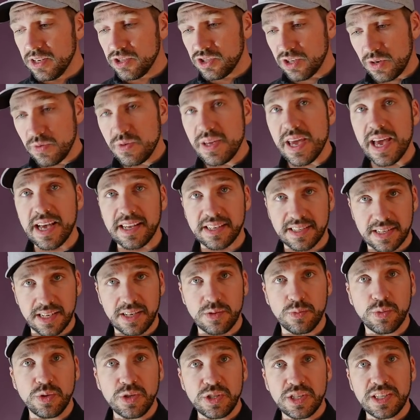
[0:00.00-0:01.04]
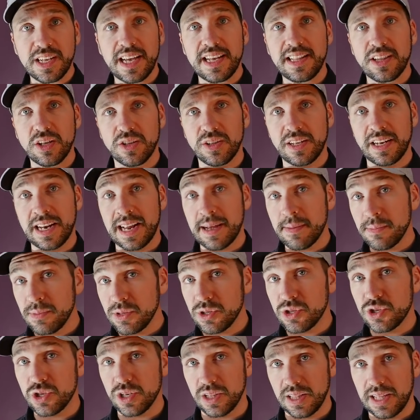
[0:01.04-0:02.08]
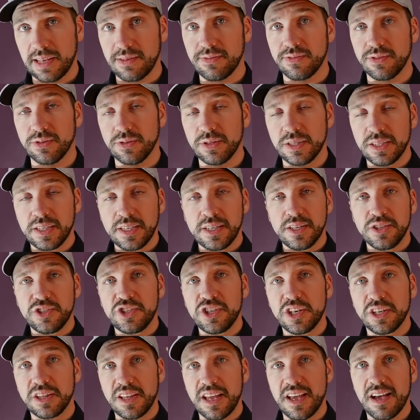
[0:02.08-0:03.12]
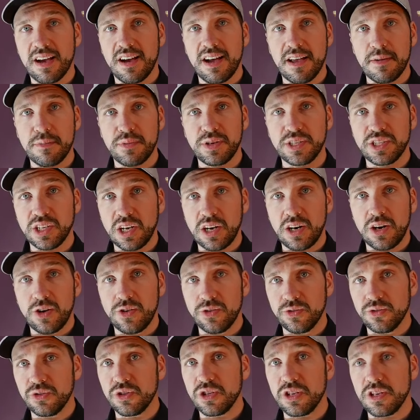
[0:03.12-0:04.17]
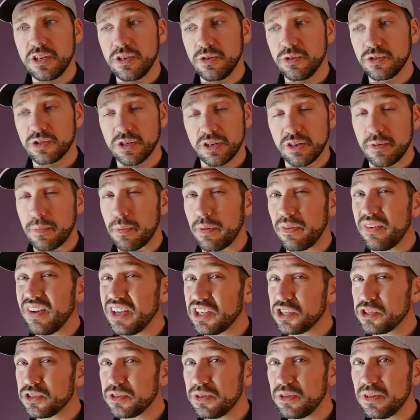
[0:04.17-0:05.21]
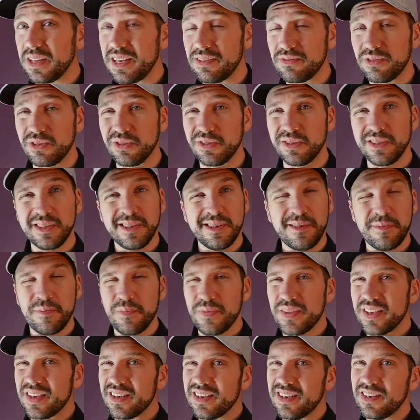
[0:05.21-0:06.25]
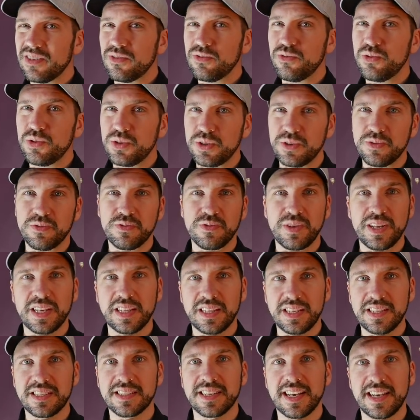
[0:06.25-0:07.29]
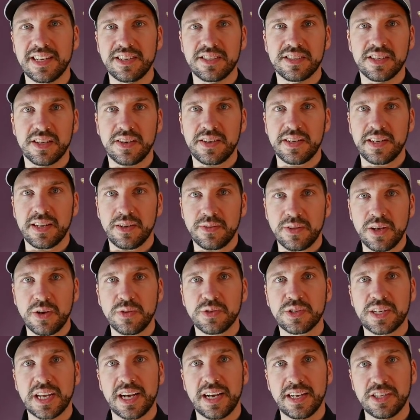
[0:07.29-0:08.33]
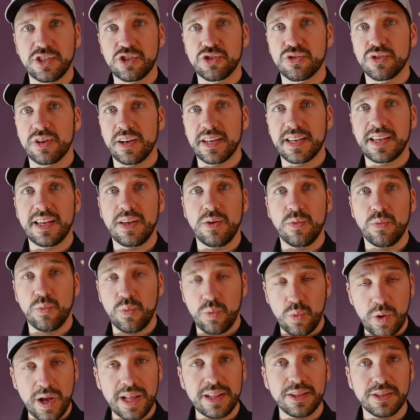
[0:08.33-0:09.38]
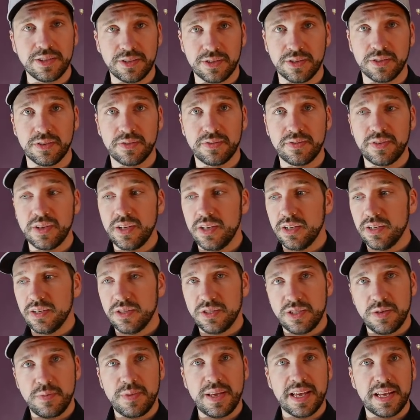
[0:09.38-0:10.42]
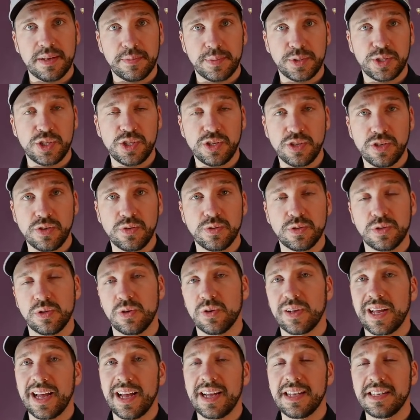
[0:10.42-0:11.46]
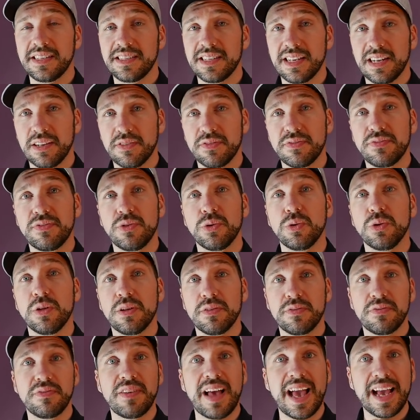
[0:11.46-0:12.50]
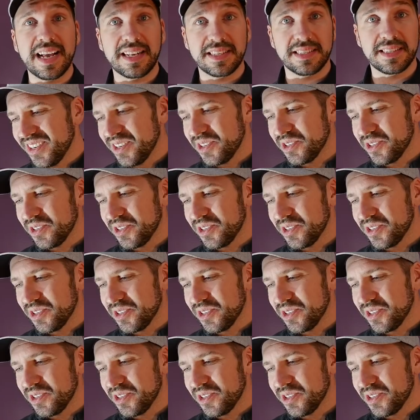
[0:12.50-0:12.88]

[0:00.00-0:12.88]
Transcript: So yes, I would say that on an amateur level, certainly hybrids are underused. On a professional level, I wouldn't really say so. You know, those guys strike it well enough to be able to use long irons to their full effect.